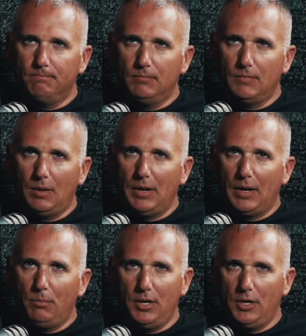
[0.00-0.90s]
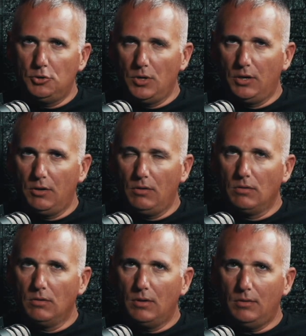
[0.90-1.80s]
a big drinker.
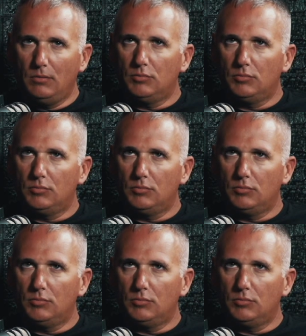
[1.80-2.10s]
I don't,